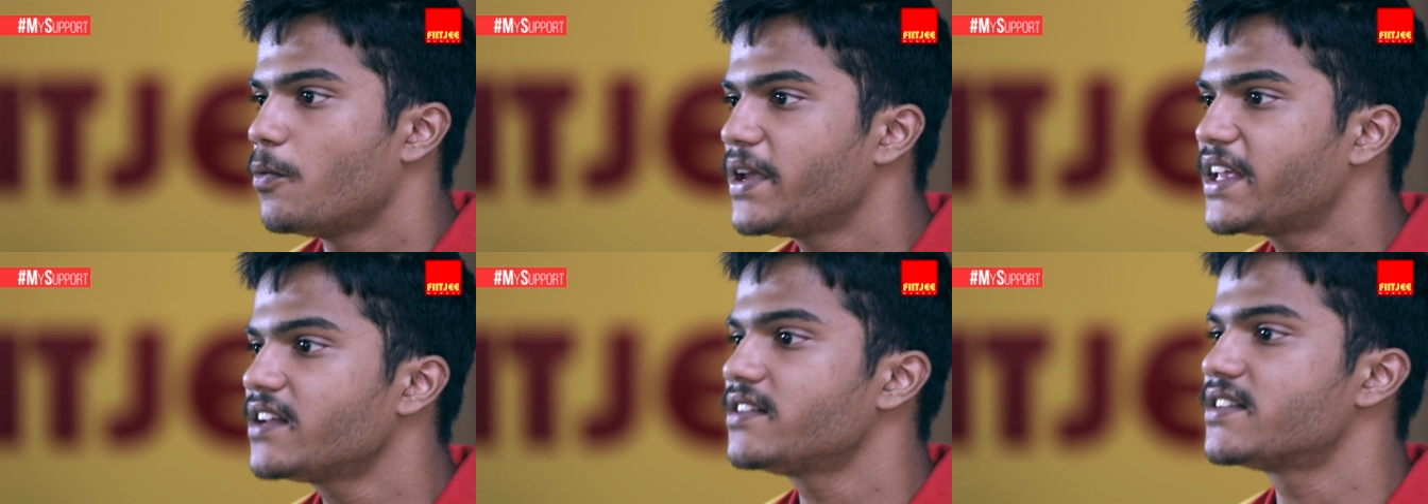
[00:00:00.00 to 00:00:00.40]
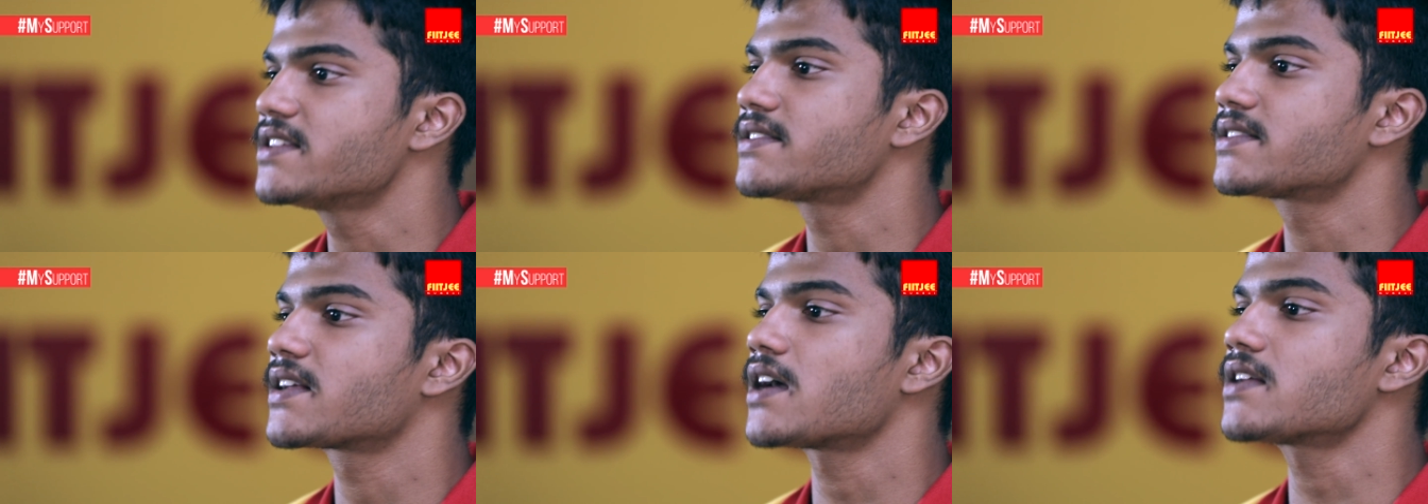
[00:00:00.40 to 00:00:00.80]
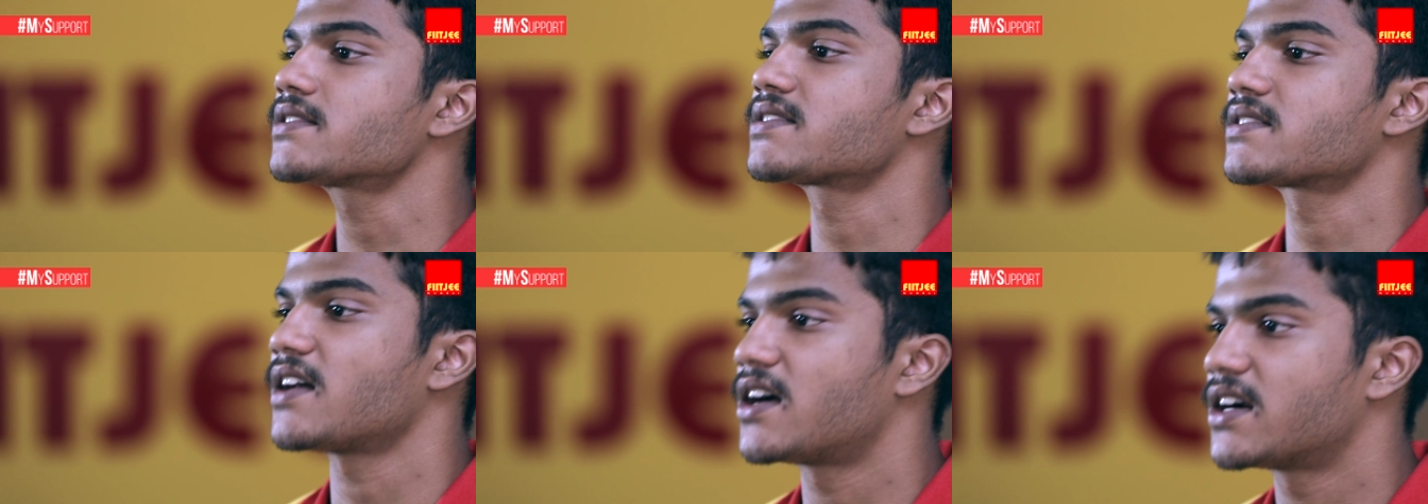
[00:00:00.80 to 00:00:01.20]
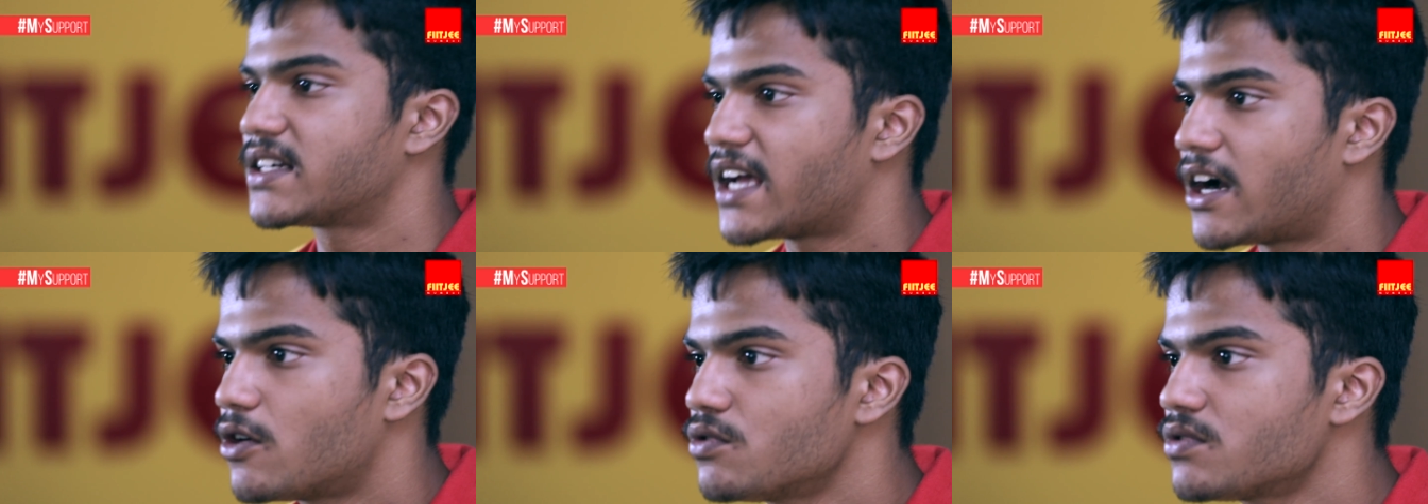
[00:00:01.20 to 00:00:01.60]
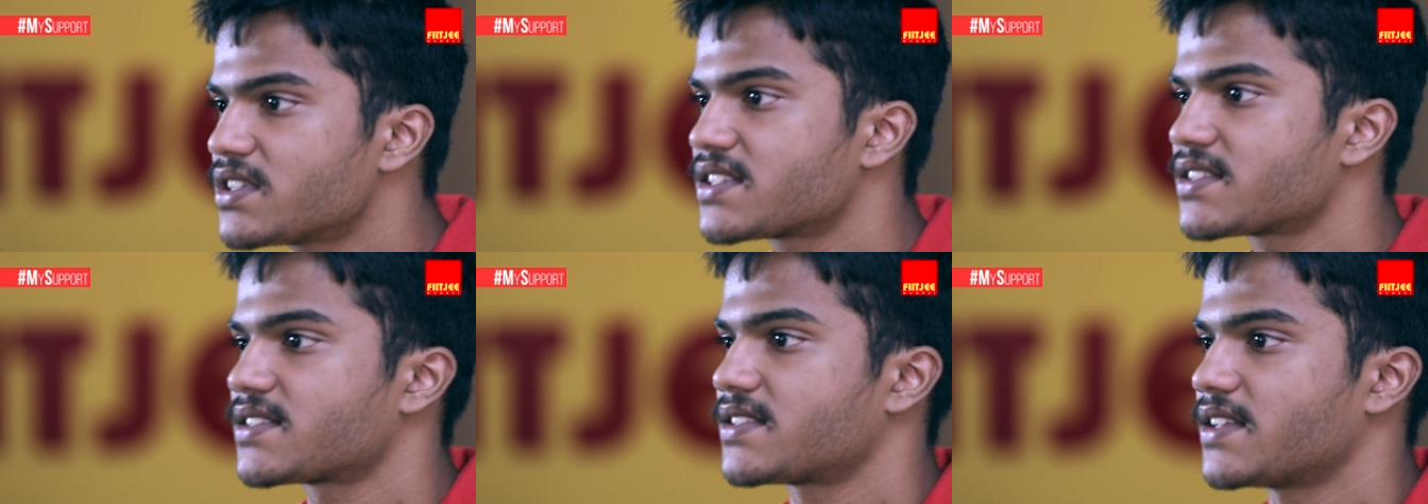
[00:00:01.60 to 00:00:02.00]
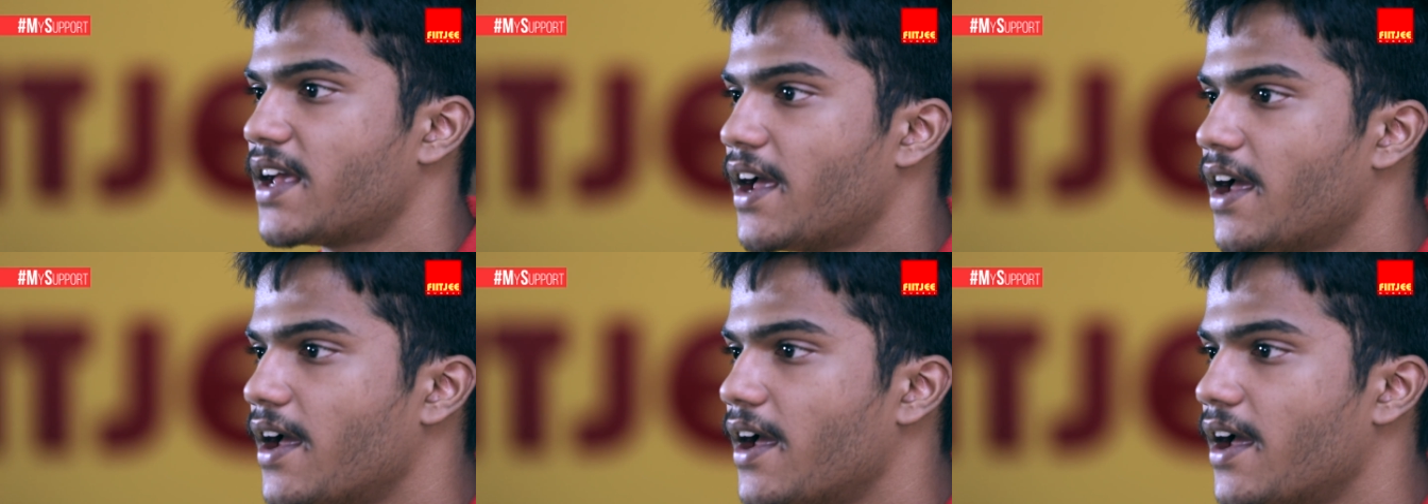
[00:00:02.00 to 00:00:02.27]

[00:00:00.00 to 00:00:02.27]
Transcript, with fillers: we can discuss our doubts